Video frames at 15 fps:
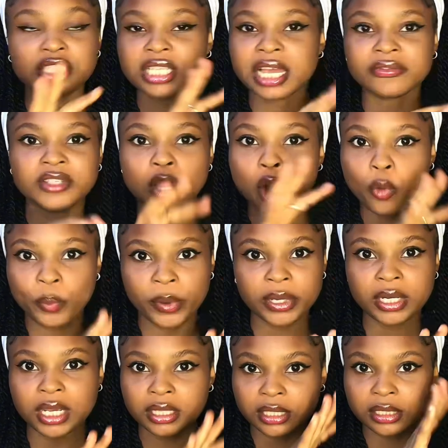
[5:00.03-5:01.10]
had to open
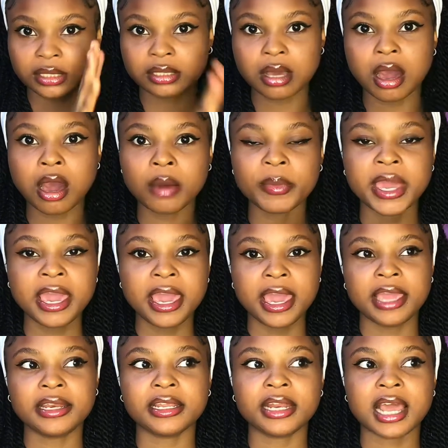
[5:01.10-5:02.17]
this up,
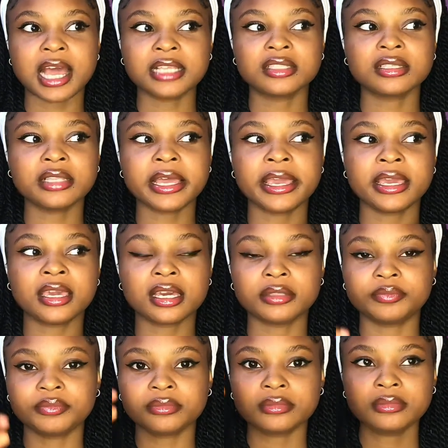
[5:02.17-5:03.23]
and then I had to like
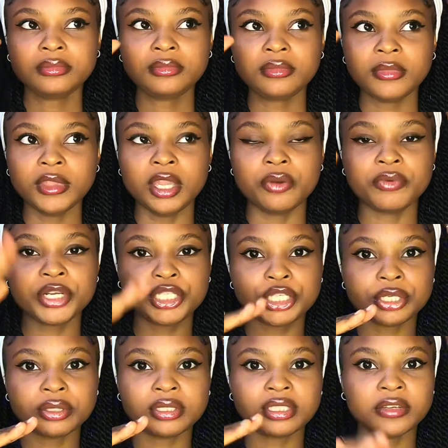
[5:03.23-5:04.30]

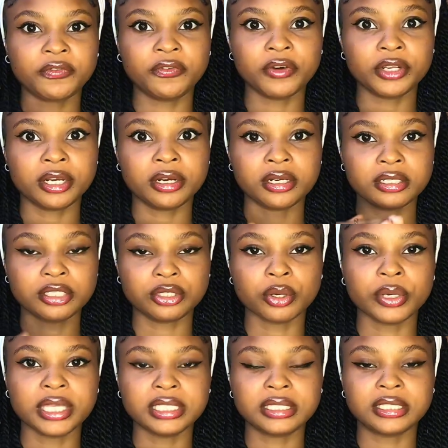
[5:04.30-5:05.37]
reduce the footer so
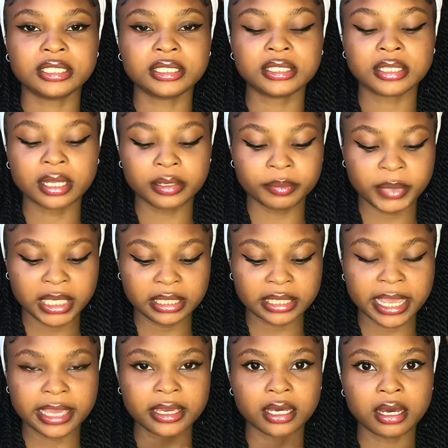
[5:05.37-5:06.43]
it's just gonna be
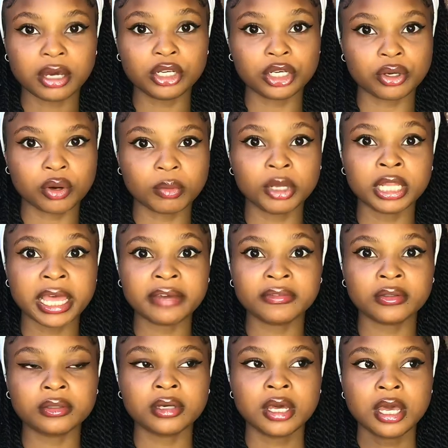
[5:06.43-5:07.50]
like on a normal
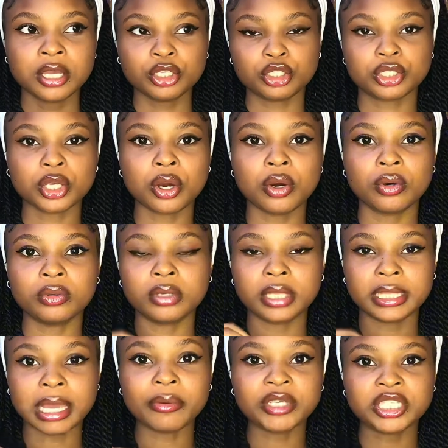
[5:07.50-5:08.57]
level. So
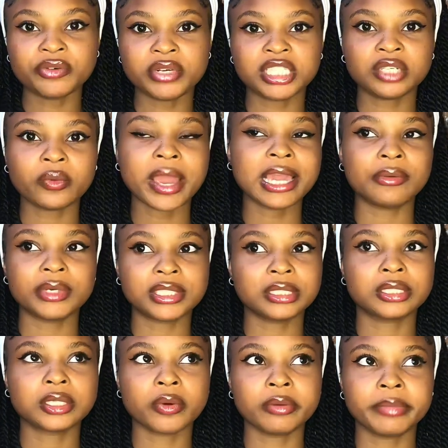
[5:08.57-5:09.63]
that was the reason why it wasn't
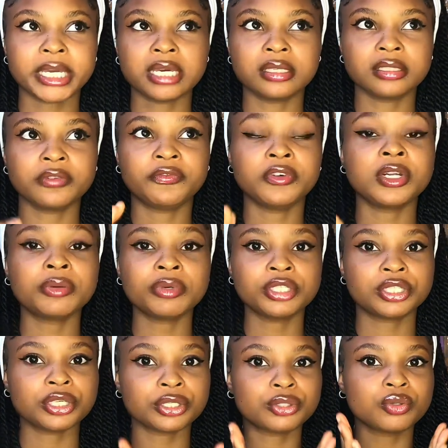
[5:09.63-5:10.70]
sewing, because the footer was
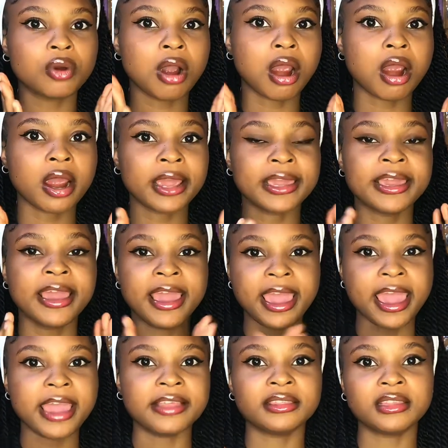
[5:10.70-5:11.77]
just too high
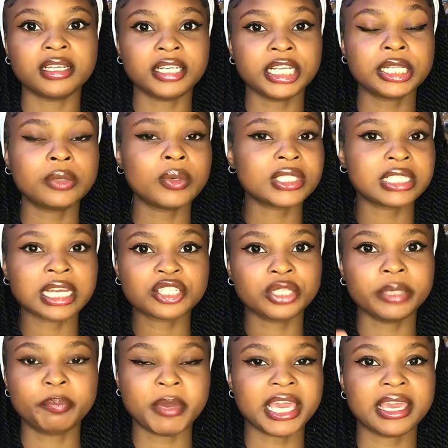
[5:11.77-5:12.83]
and the needle wasn't actually
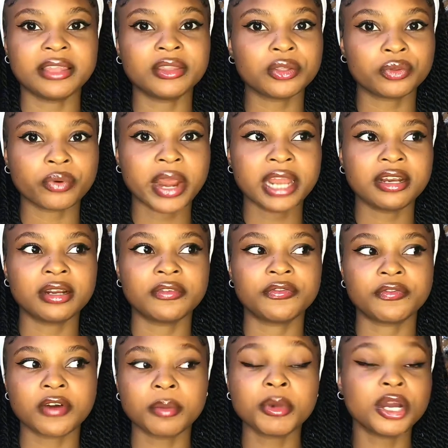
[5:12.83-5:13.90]
picking the thread
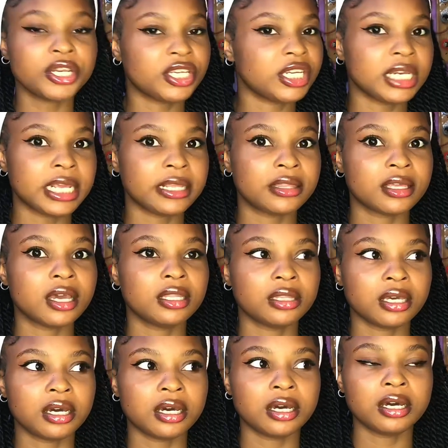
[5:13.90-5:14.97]
from underneath
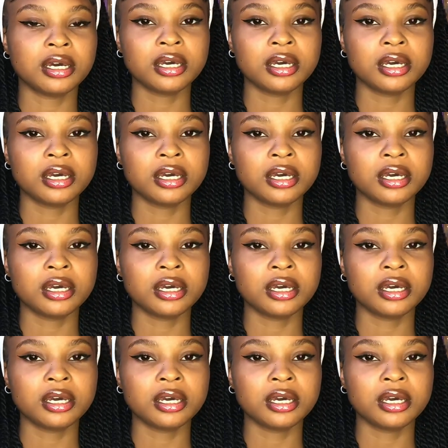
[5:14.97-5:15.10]
the